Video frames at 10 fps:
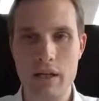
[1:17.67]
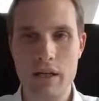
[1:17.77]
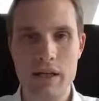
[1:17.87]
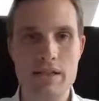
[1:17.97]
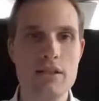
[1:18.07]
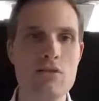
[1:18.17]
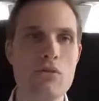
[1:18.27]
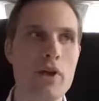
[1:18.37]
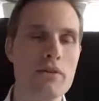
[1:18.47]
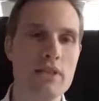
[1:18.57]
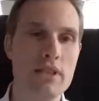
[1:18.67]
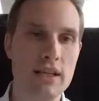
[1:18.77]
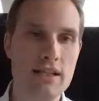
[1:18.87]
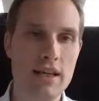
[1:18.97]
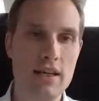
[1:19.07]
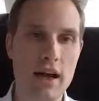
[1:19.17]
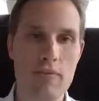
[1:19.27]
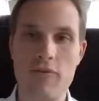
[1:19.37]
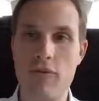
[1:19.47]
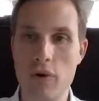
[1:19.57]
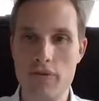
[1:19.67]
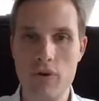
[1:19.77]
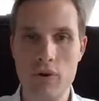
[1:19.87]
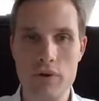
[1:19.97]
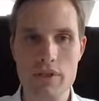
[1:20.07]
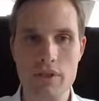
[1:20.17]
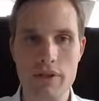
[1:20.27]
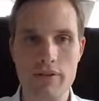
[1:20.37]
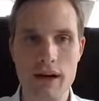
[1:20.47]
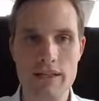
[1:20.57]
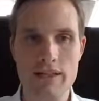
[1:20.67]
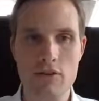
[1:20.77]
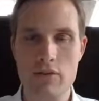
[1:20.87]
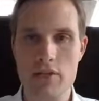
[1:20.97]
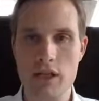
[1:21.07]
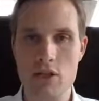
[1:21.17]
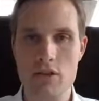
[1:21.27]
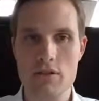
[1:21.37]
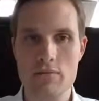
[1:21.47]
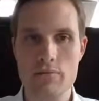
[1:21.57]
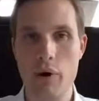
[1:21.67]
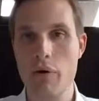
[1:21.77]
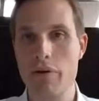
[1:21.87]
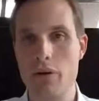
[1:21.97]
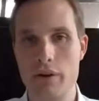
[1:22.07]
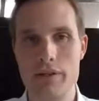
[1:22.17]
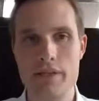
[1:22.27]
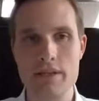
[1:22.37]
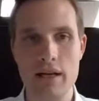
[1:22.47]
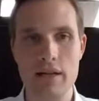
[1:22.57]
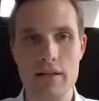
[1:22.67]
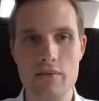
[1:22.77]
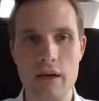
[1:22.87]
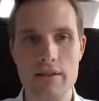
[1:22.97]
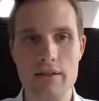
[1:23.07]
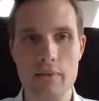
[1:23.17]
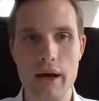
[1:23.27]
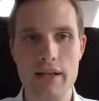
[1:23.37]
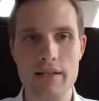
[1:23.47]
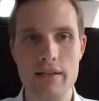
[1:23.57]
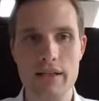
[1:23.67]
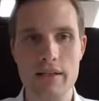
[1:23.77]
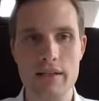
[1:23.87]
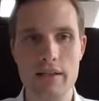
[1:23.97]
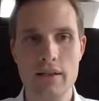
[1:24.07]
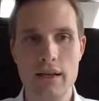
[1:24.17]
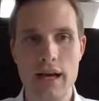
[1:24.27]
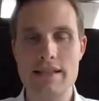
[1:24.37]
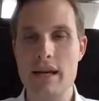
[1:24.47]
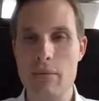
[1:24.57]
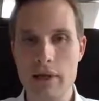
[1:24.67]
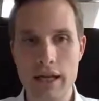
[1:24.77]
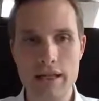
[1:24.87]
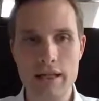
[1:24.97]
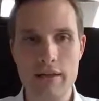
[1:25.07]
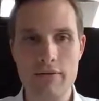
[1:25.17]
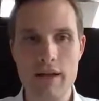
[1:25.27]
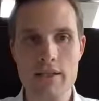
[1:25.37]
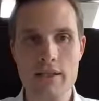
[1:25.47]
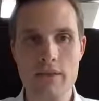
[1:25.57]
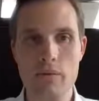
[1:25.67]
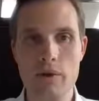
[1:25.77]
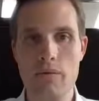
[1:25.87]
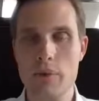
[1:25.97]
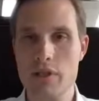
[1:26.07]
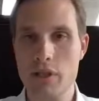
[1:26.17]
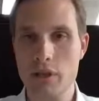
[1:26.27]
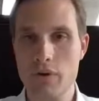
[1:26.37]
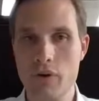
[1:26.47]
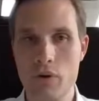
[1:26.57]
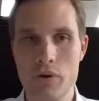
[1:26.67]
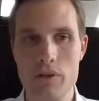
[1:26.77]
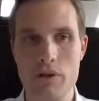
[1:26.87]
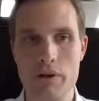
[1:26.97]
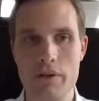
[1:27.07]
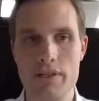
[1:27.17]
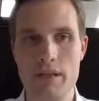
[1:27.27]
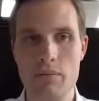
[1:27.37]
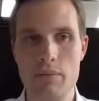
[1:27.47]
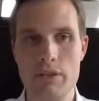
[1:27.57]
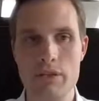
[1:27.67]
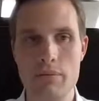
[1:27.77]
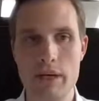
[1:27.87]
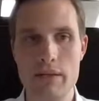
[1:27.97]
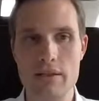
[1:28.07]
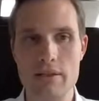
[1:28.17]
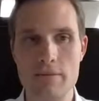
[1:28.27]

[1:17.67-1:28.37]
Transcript: Since 2016, I'm fully focused on advising transactions both on the sell as well as the buy side, as M&A lead advisor with a particular focus on the TMT space.